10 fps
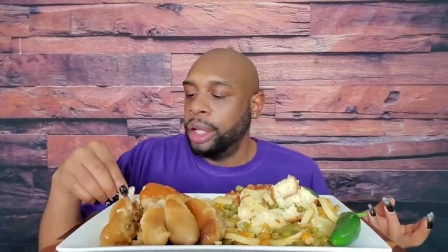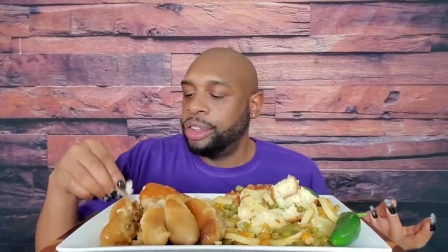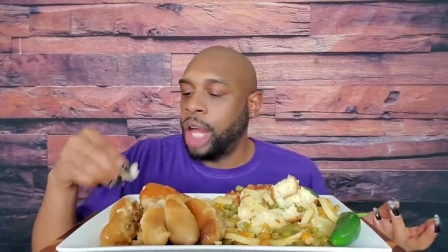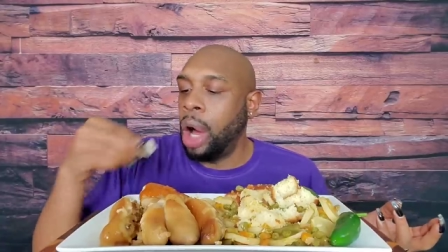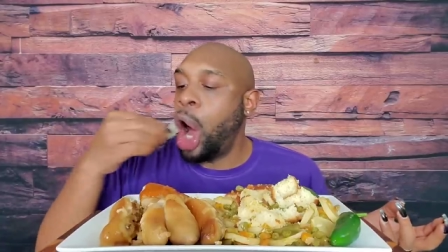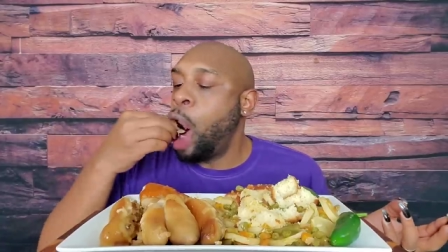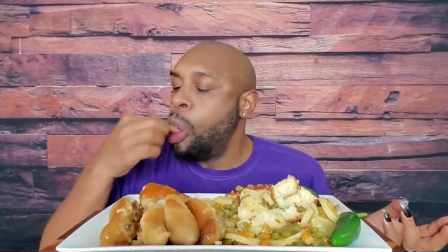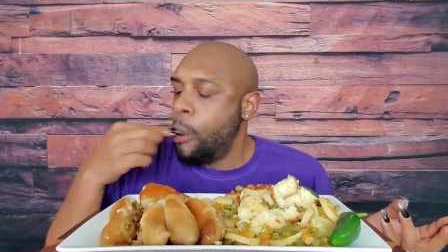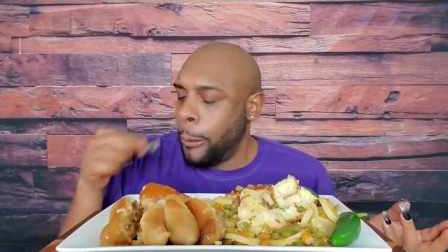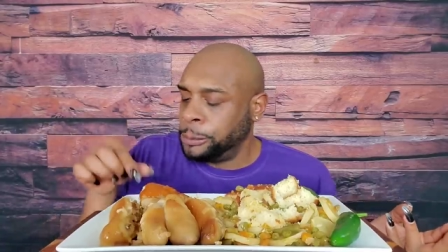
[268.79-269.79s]
So,
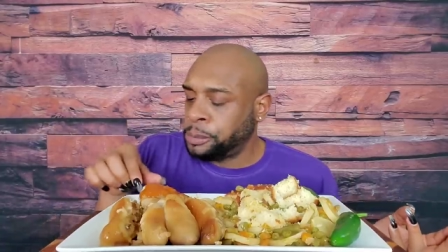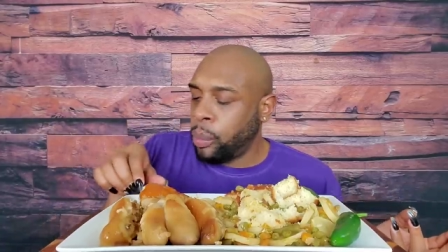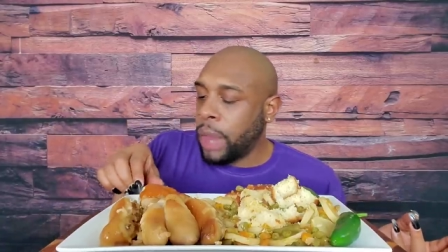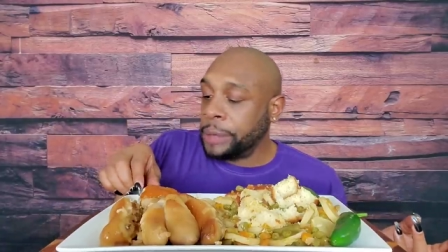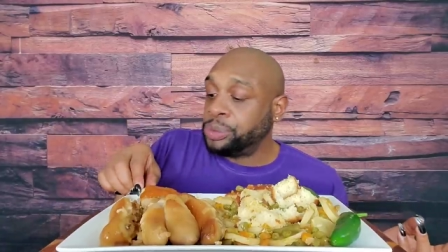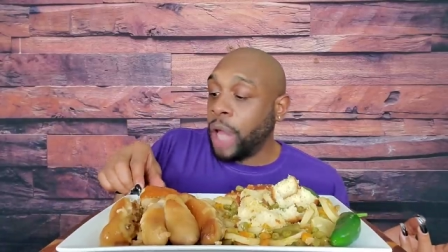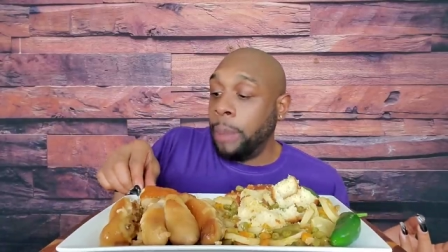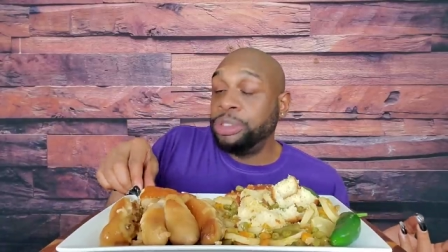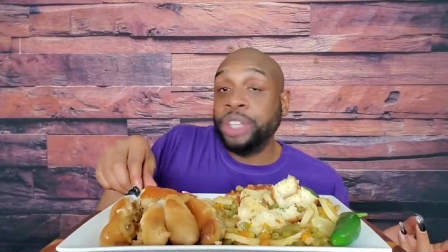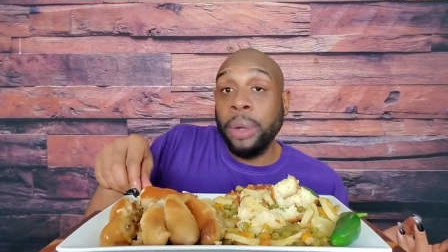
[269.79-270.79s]

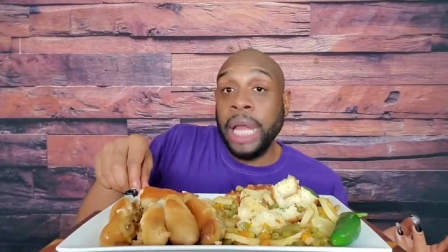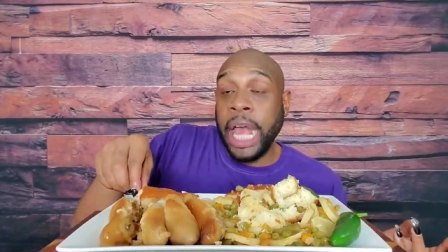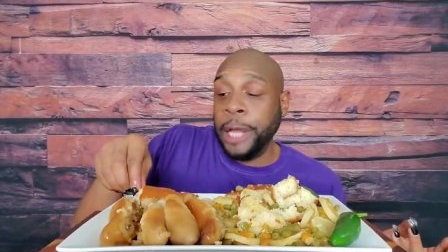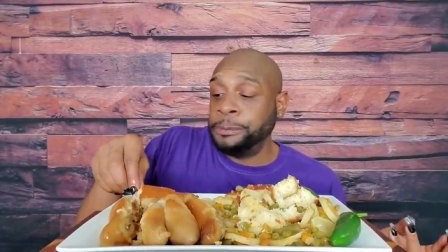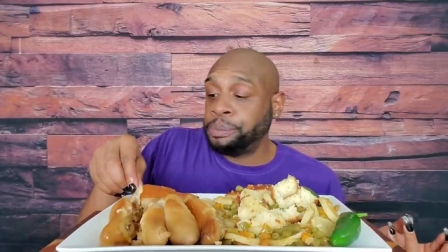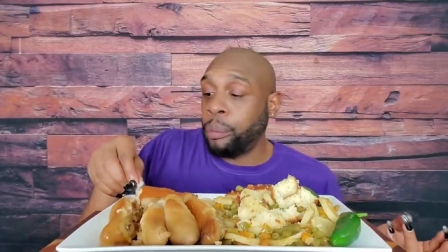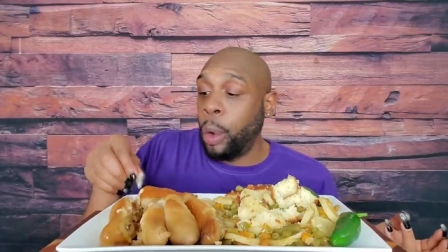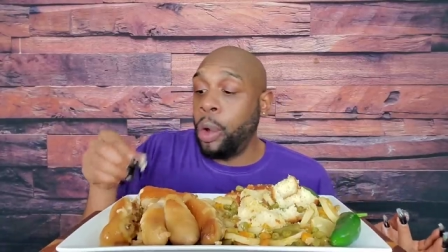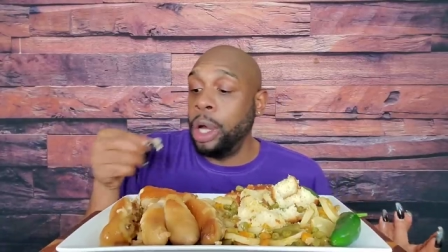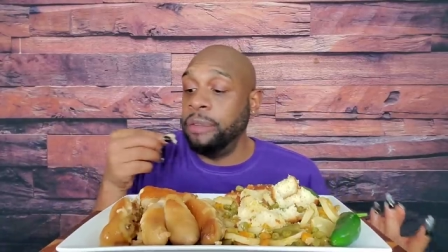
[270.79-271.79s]
I'm so late
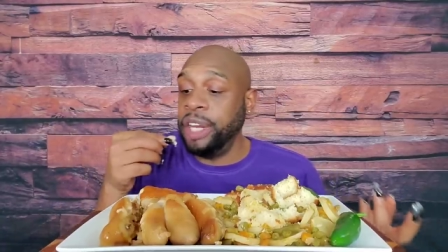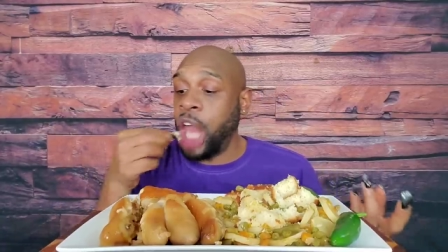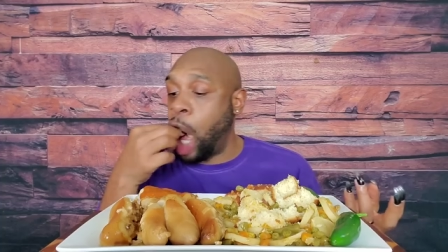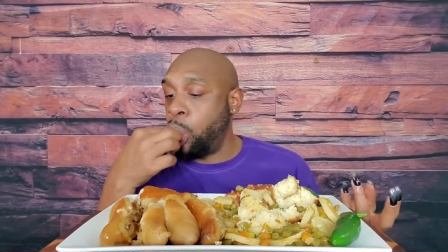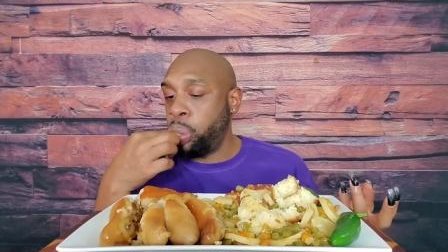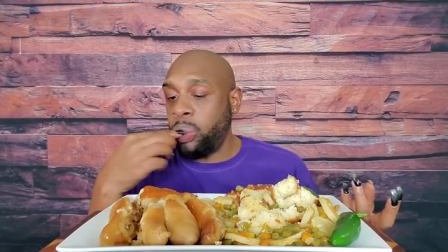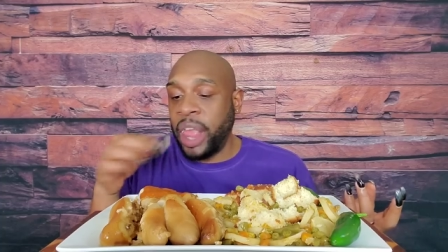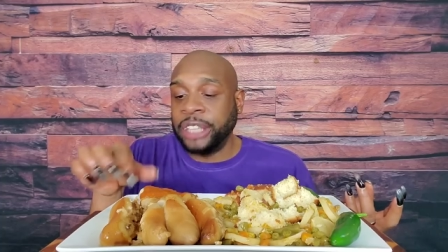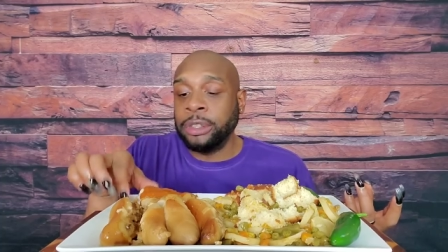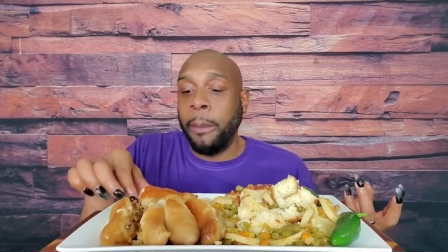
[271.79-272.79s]
recording the video
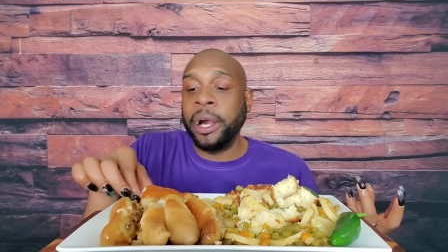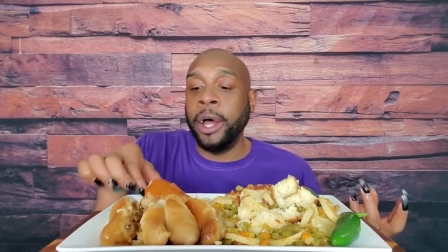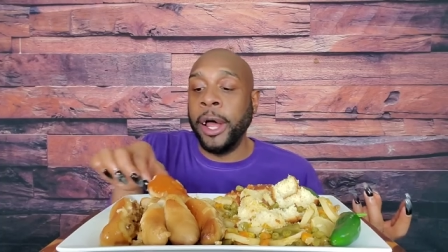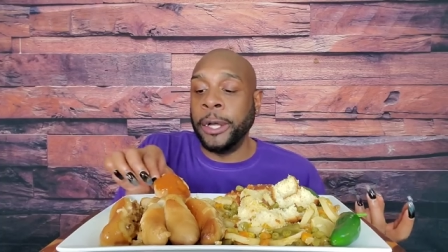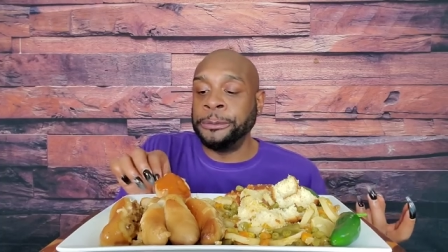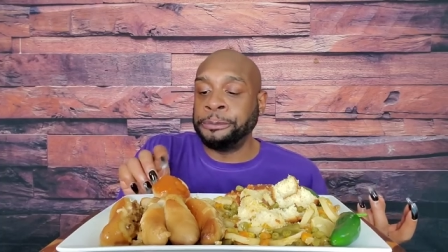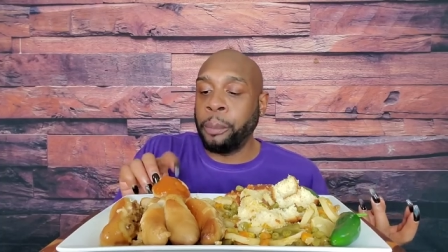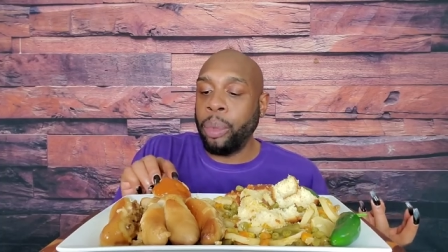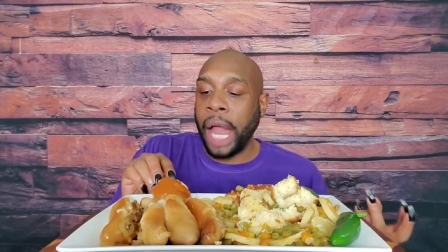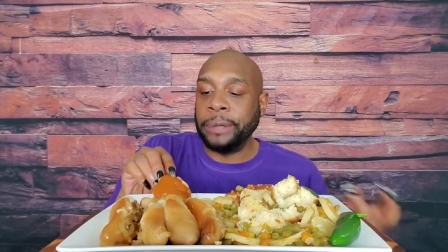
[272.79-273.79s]
because,
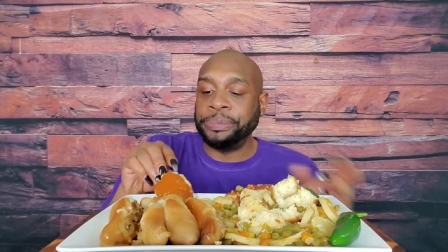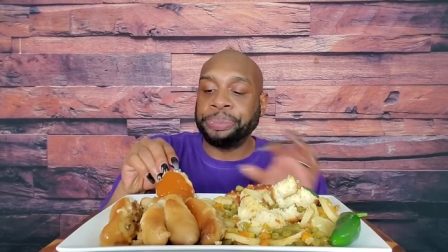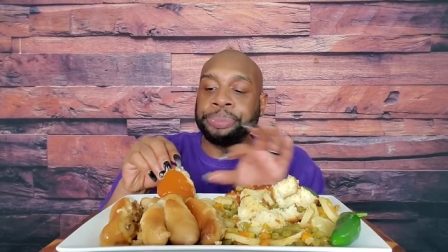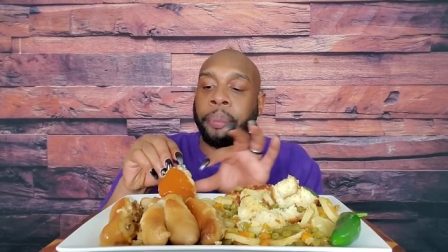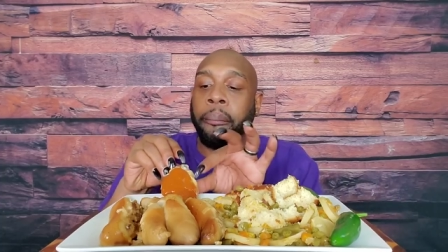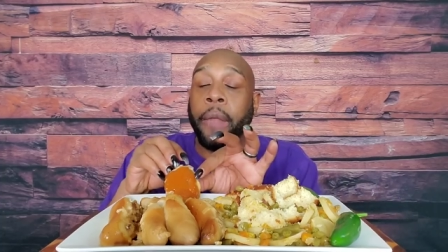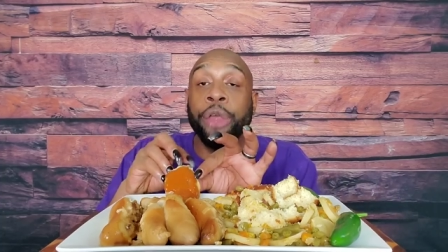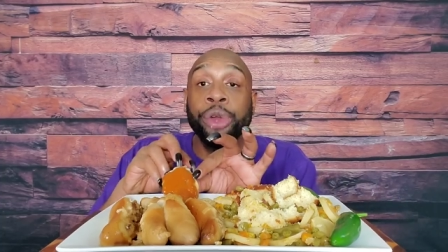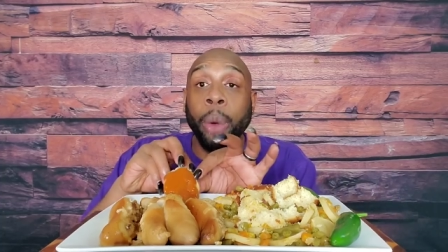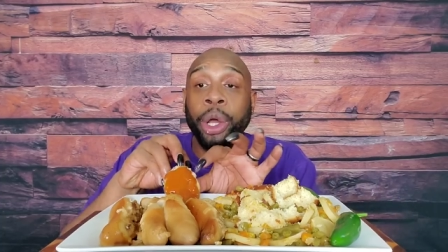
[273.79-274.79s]

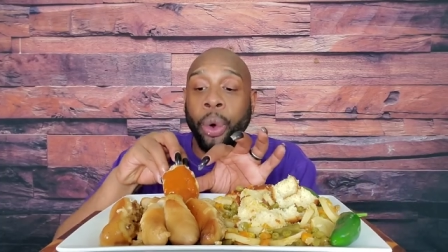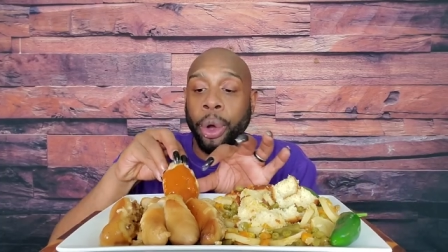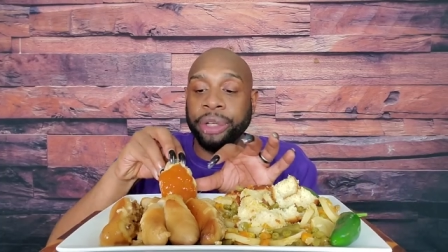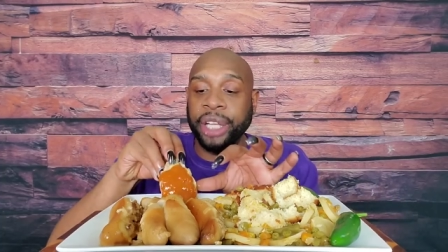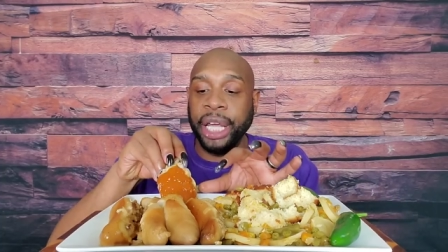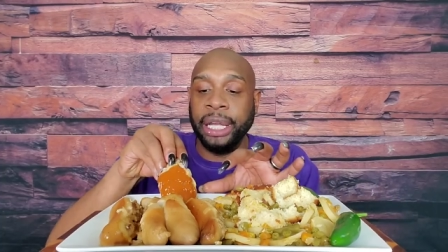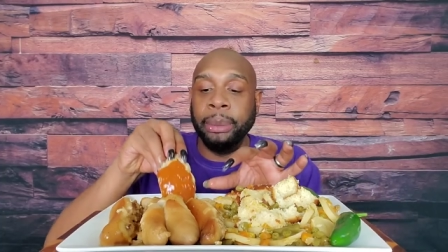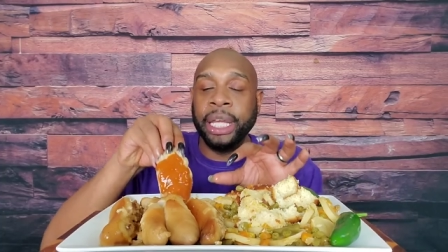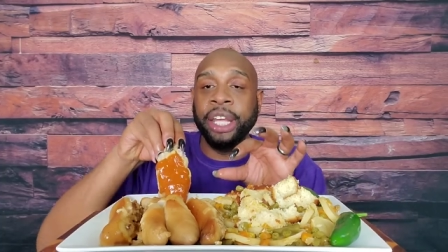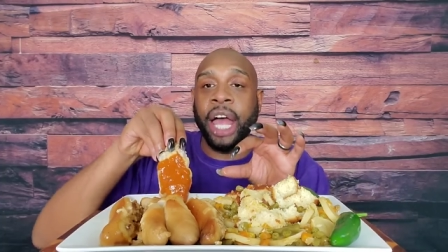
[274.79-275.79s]
you know, we quarantined.
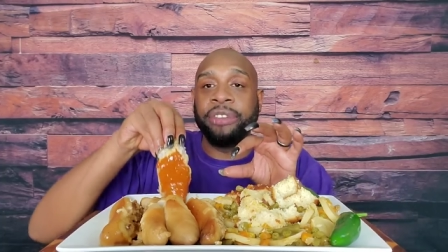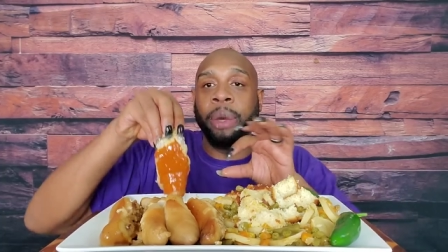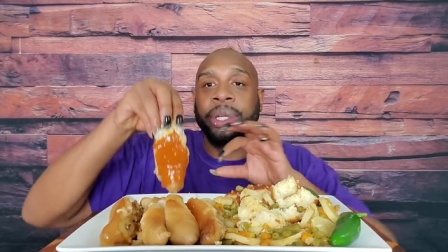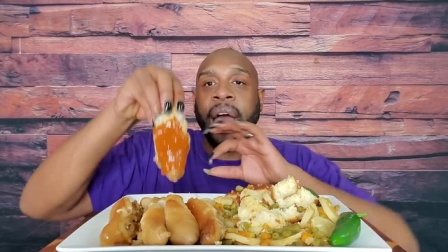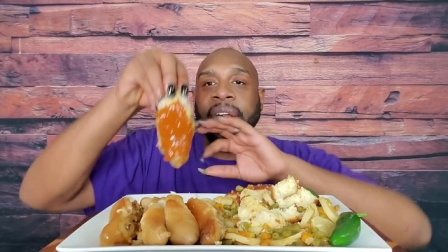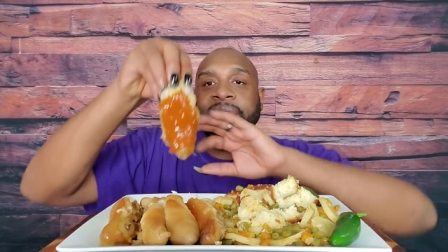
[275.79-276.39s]
Let me give y'all some with the